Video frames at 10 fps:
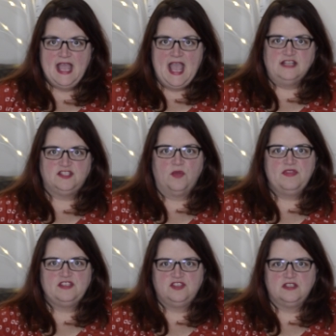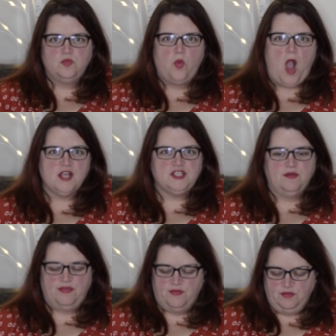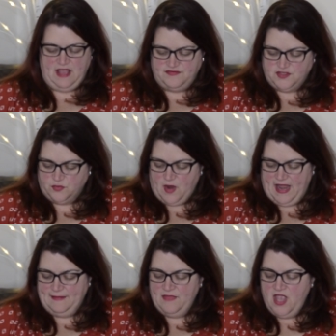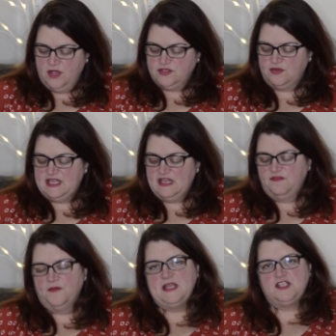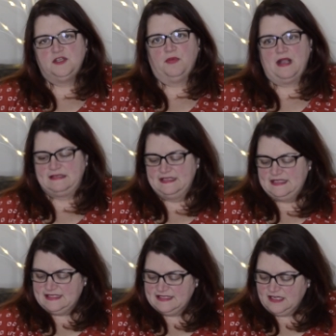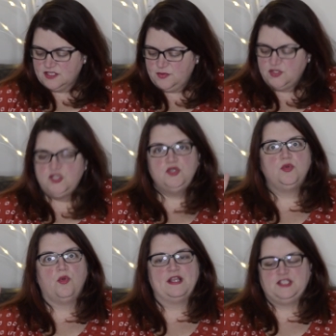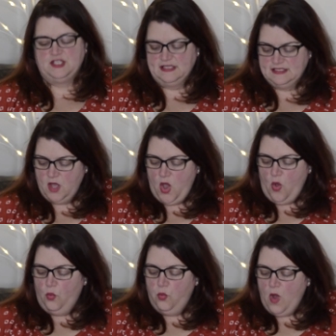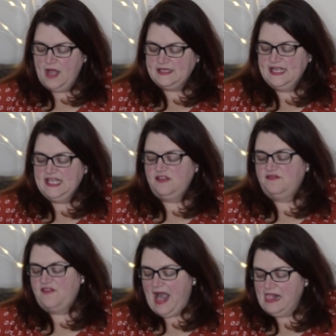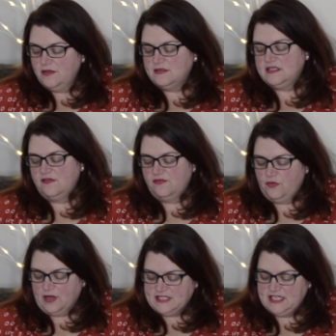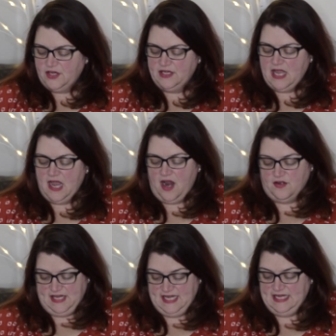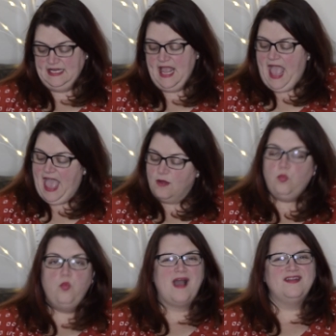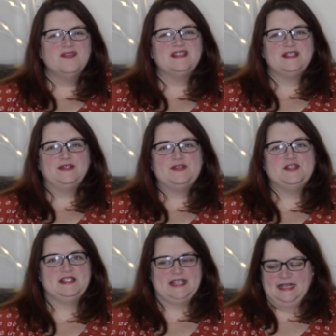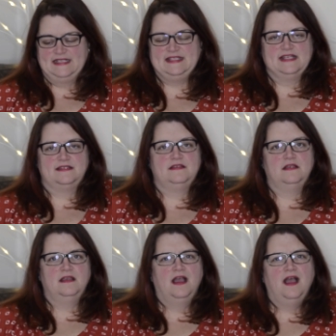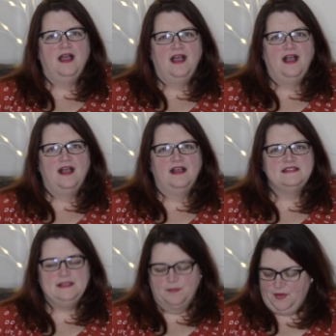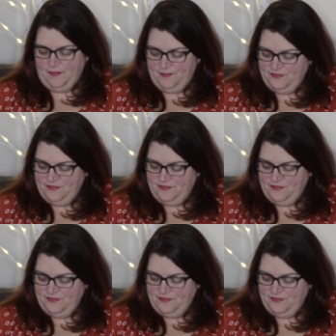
And so this just walks you through left to right. So the information process, it starts with 2 questions. What evaluative criteria are needed, and what are the solutions that exist? Simple.